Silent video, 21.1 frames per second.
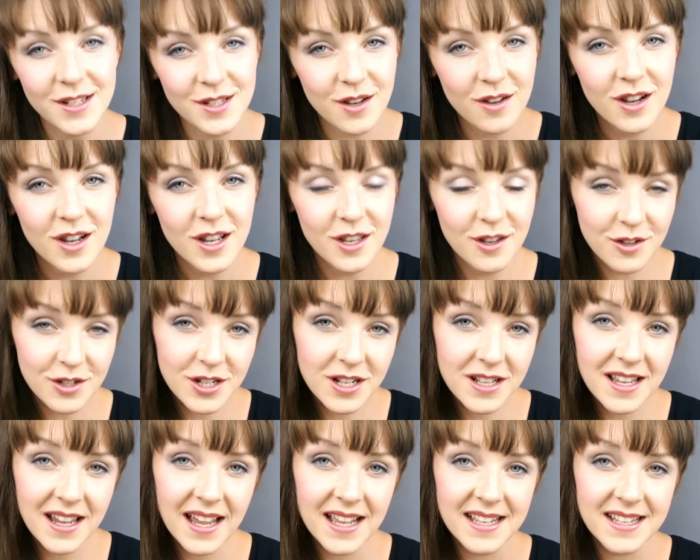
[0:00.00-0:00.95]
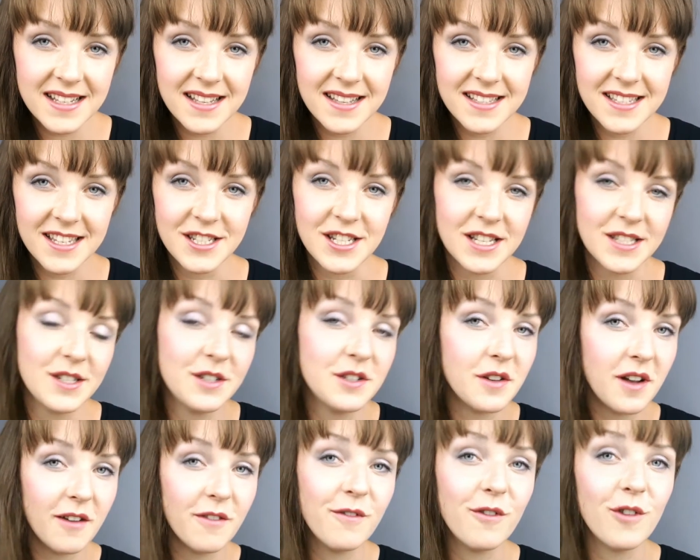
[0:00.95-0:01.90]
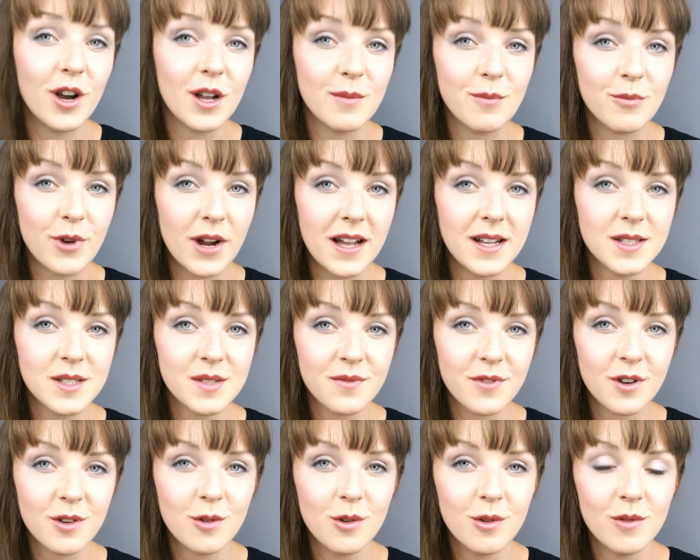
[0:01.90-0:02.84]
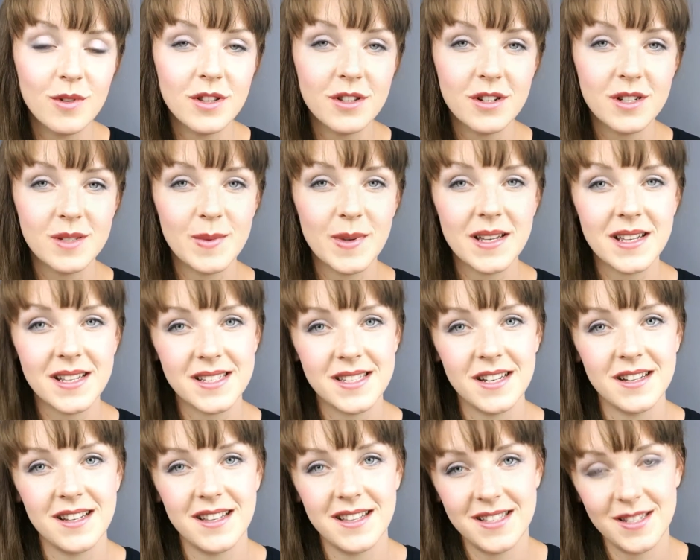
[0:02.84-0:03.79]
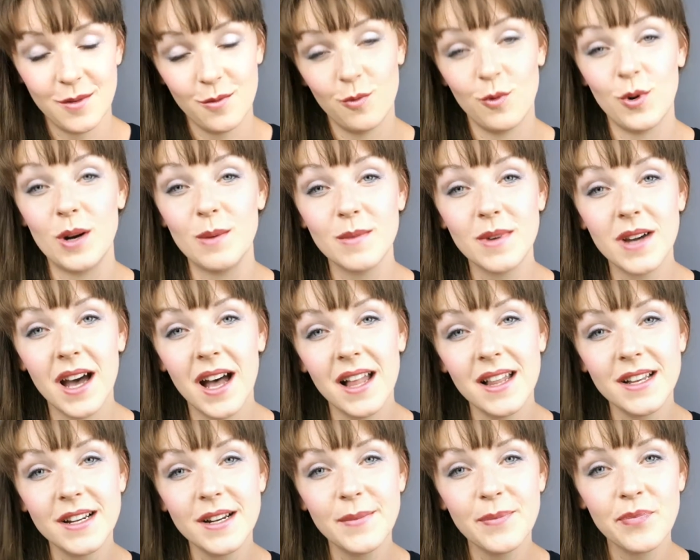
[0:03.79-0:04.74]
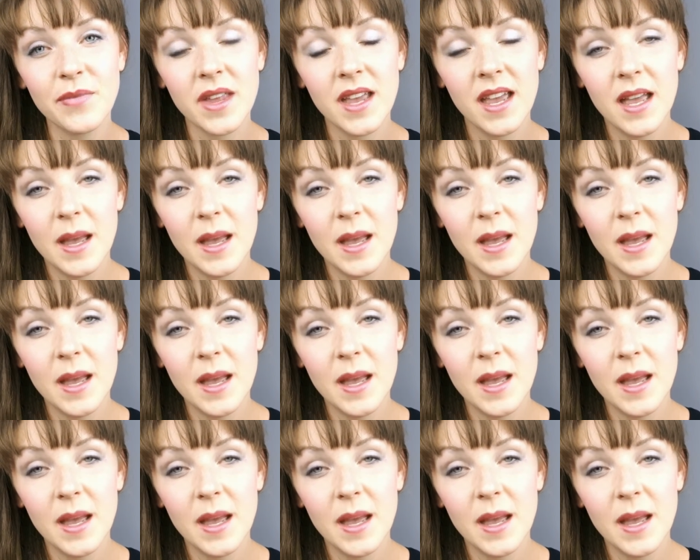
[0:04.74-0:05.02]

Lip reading: So usually I suggest you avoid browns for cool winters because it's a warm color.